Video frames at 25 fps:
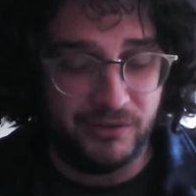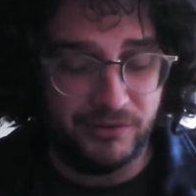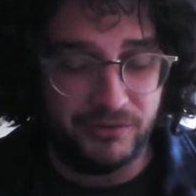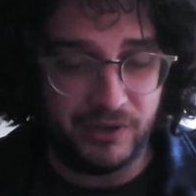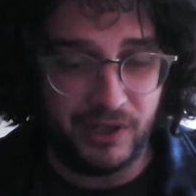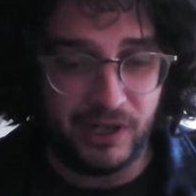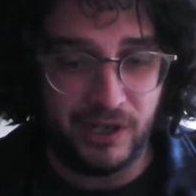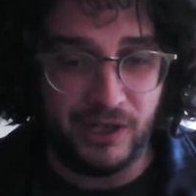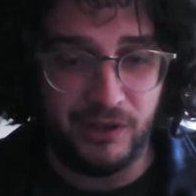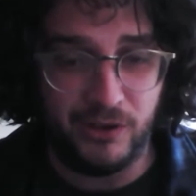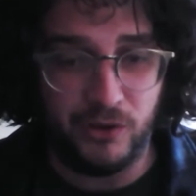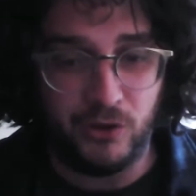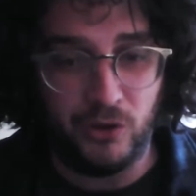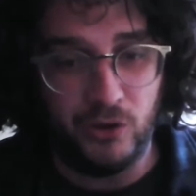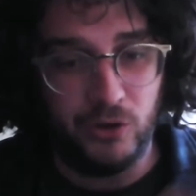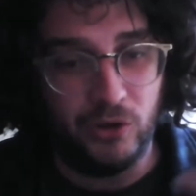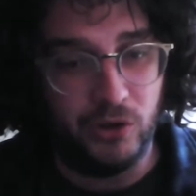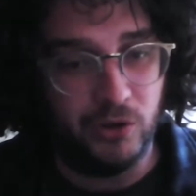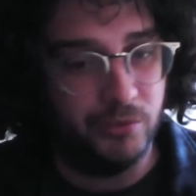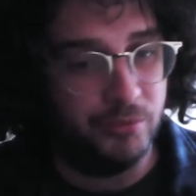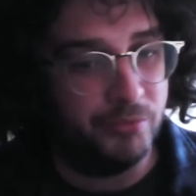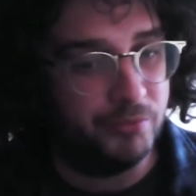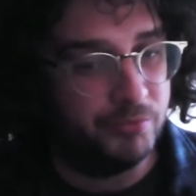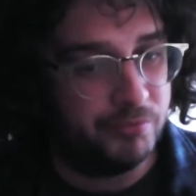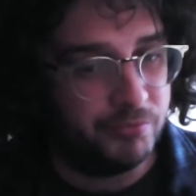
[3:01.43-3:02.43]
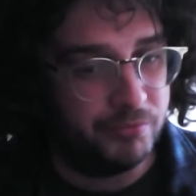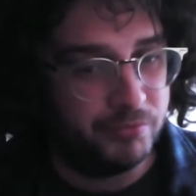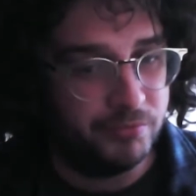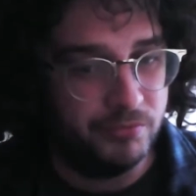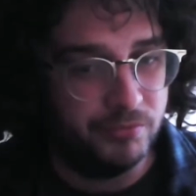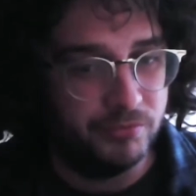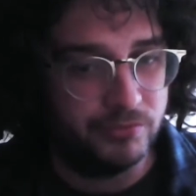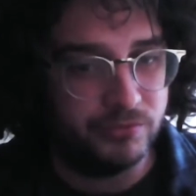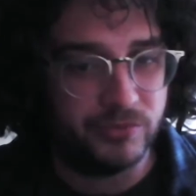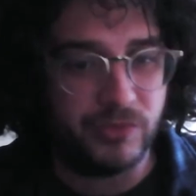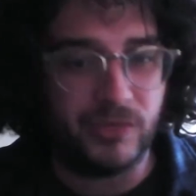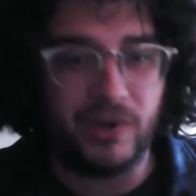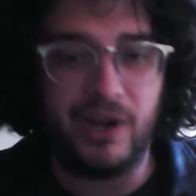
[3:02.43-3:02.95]
file or
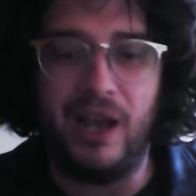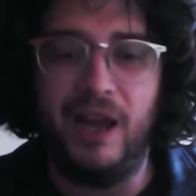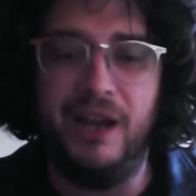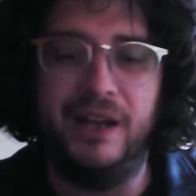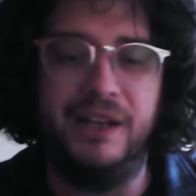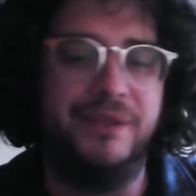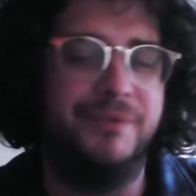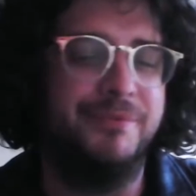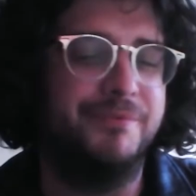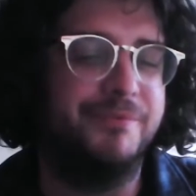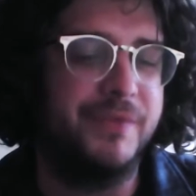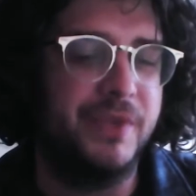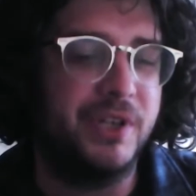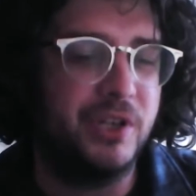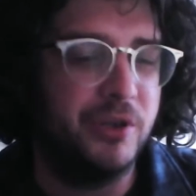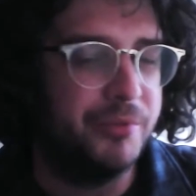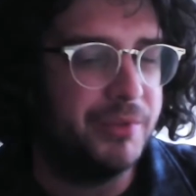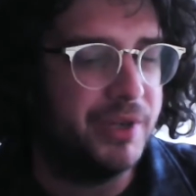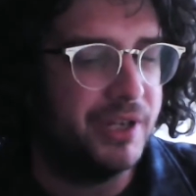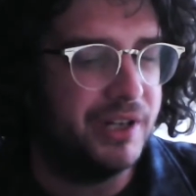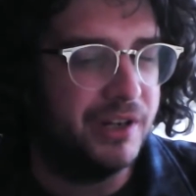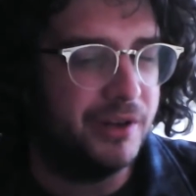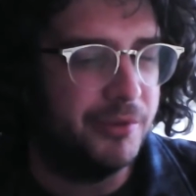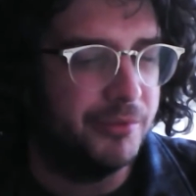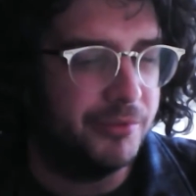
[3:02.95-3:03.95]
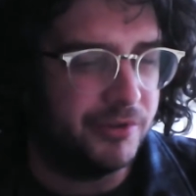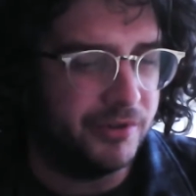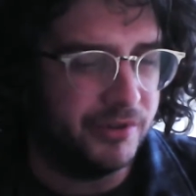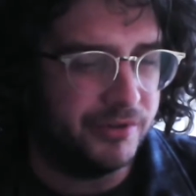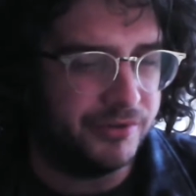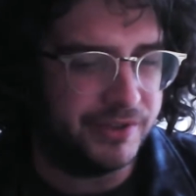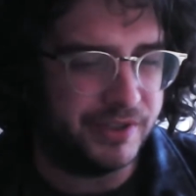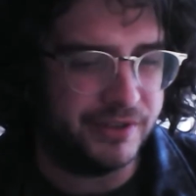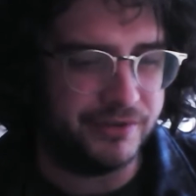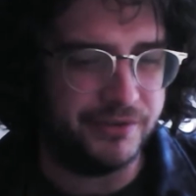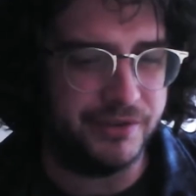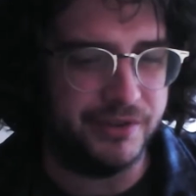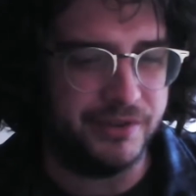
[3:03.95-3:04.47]
any it can be a number of
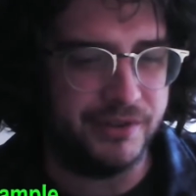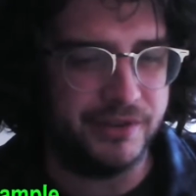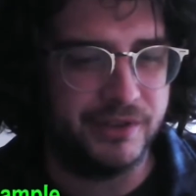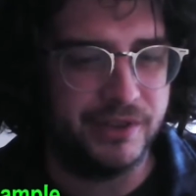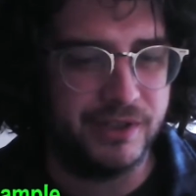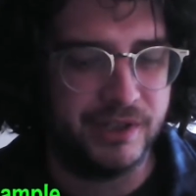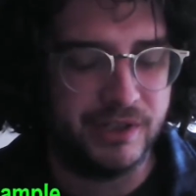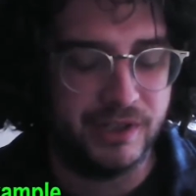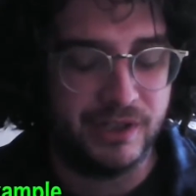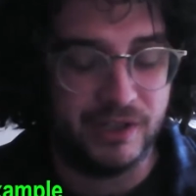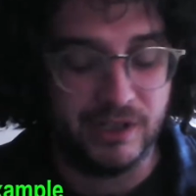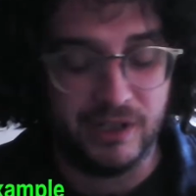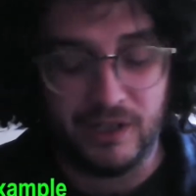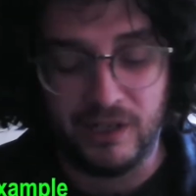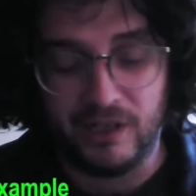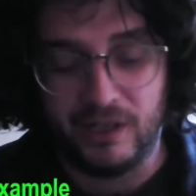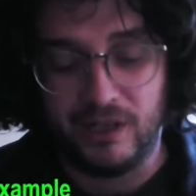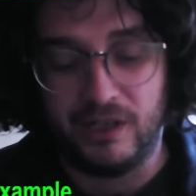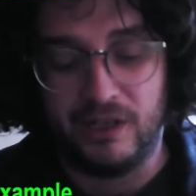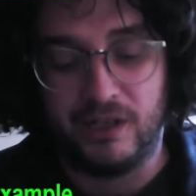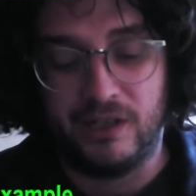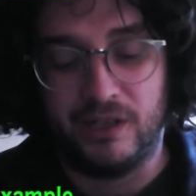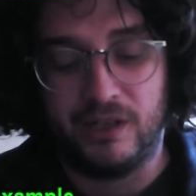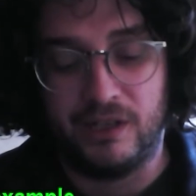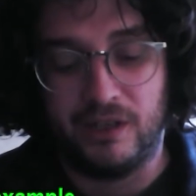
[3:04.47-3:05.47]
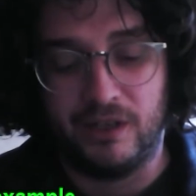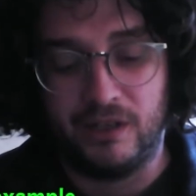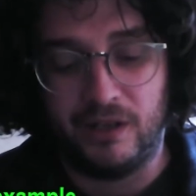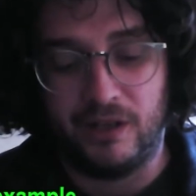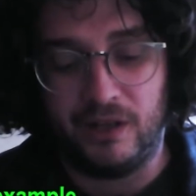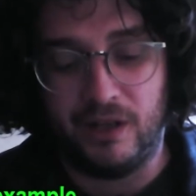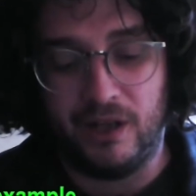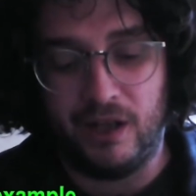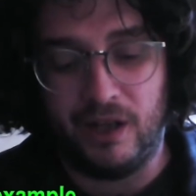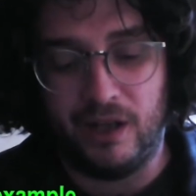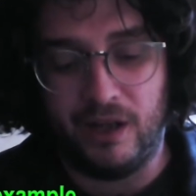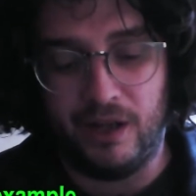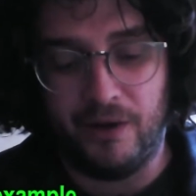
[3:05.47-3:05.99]
different
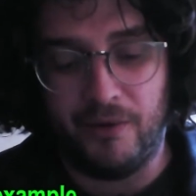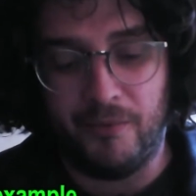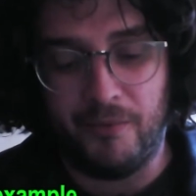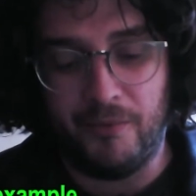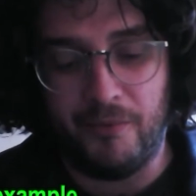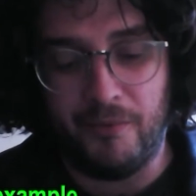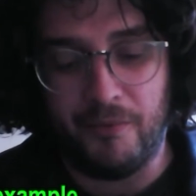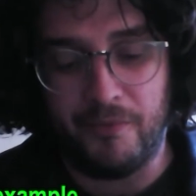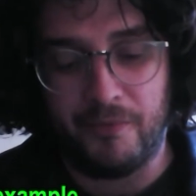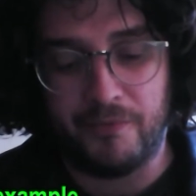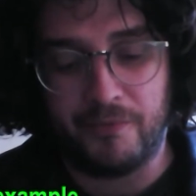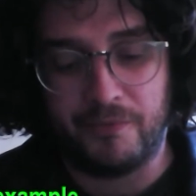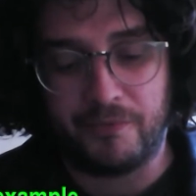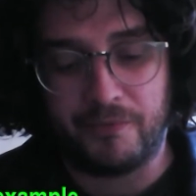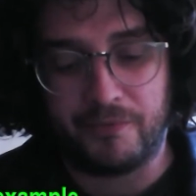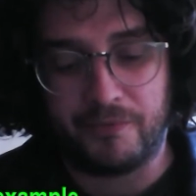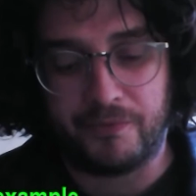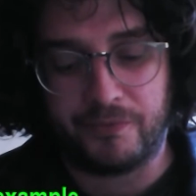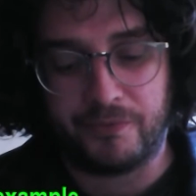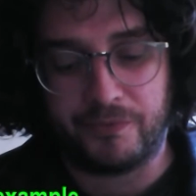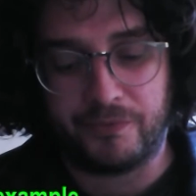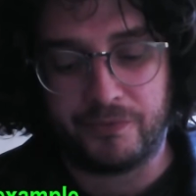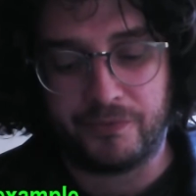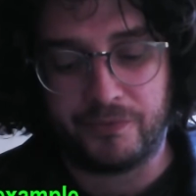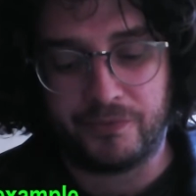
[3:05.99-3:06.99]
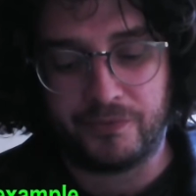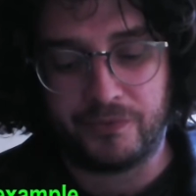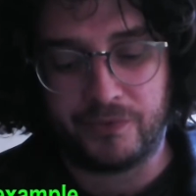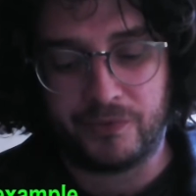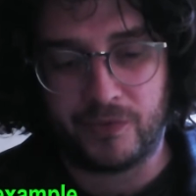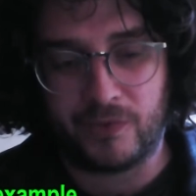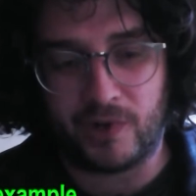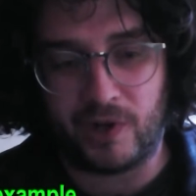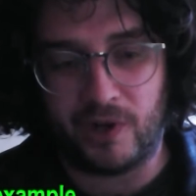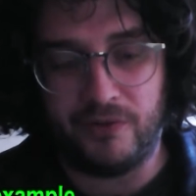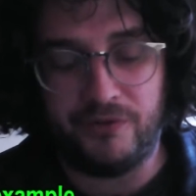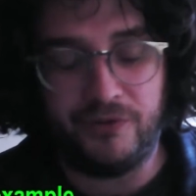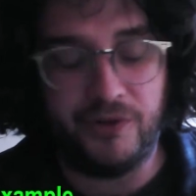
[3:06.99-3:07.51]
um,
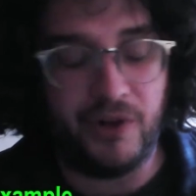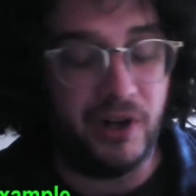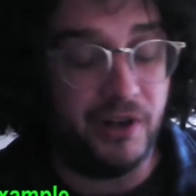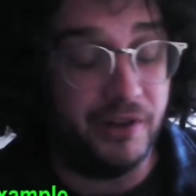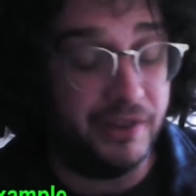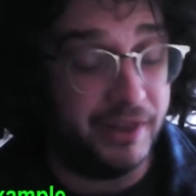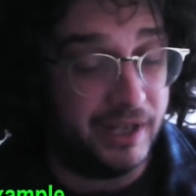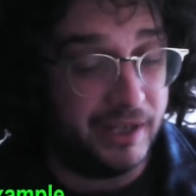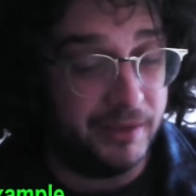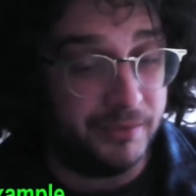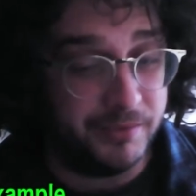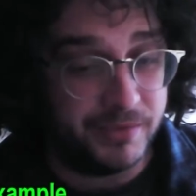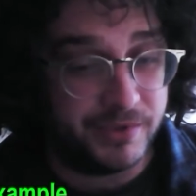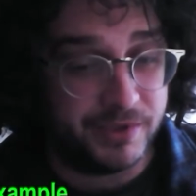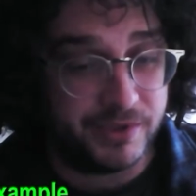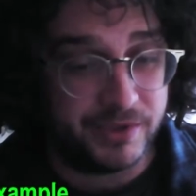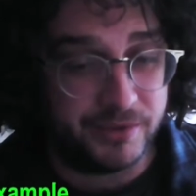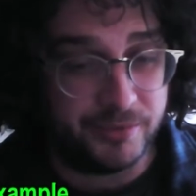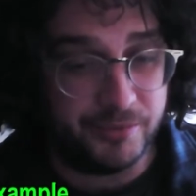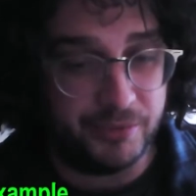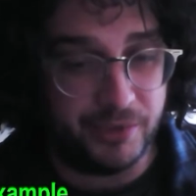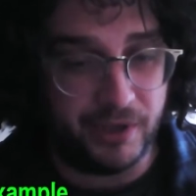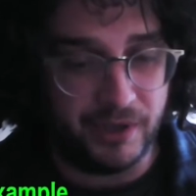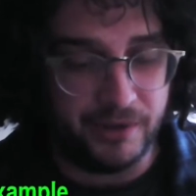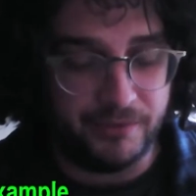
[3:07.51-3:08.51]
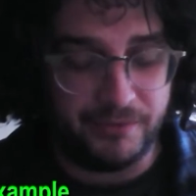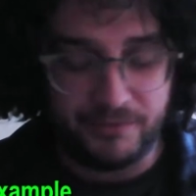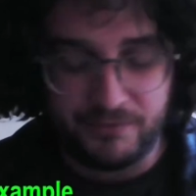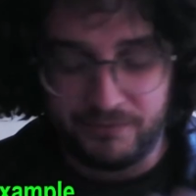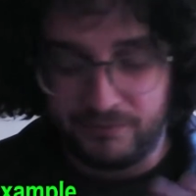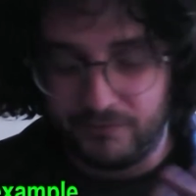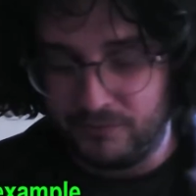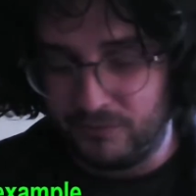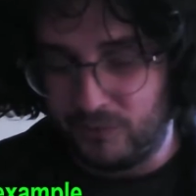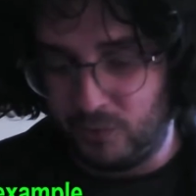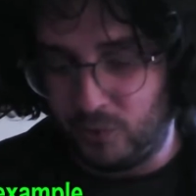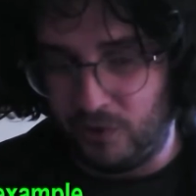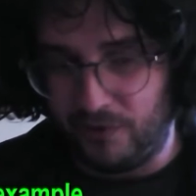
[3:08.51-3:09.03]
file names, but
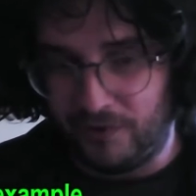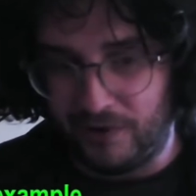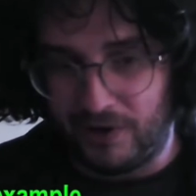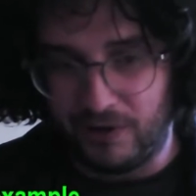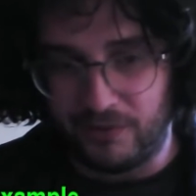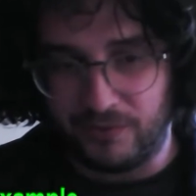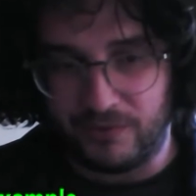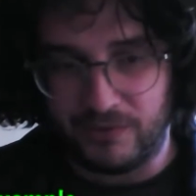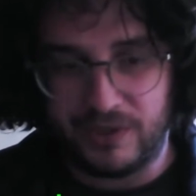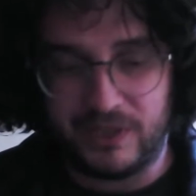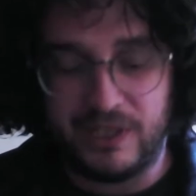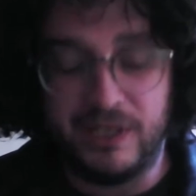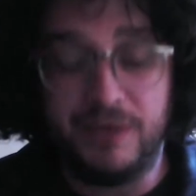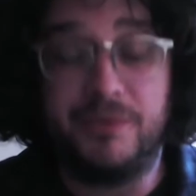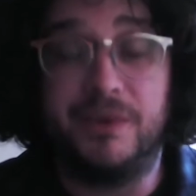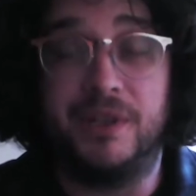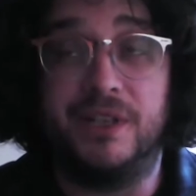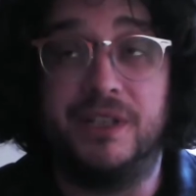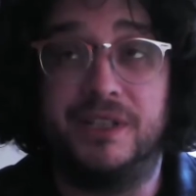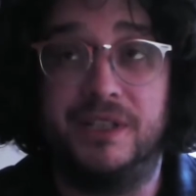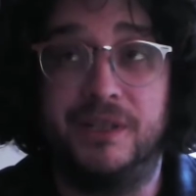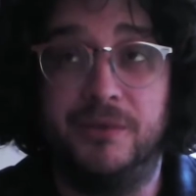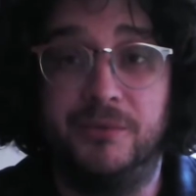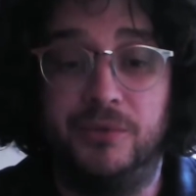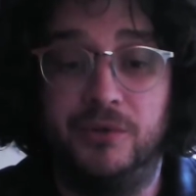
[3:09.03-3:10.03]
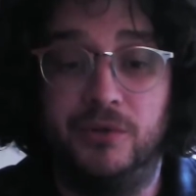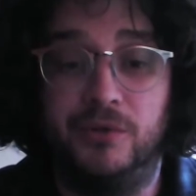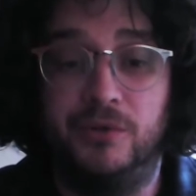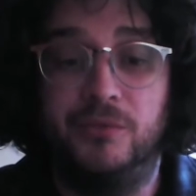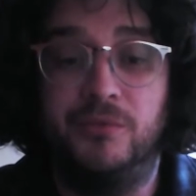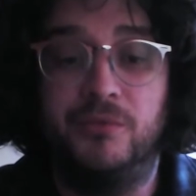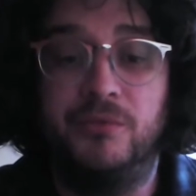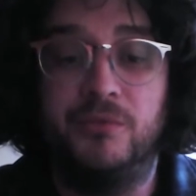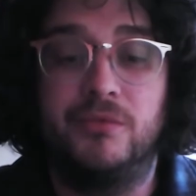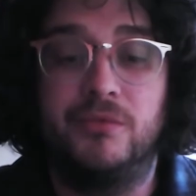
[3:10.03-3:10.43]
without keeping it simple,